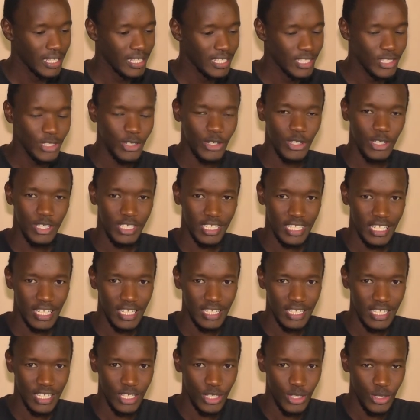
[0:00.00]
his
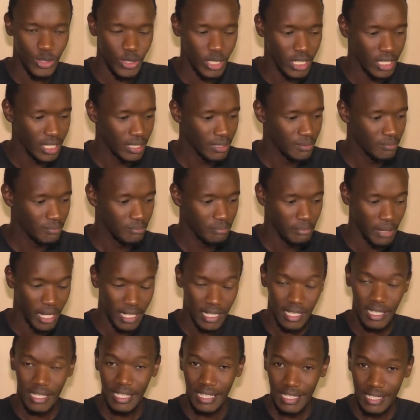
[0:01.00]
content is real,
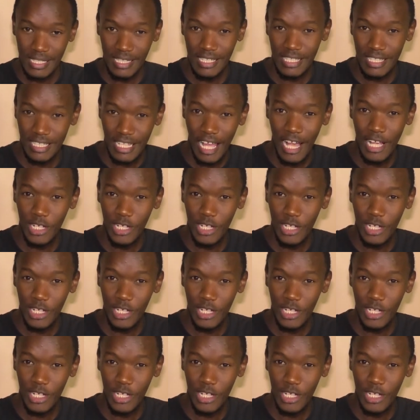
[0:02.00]
but this is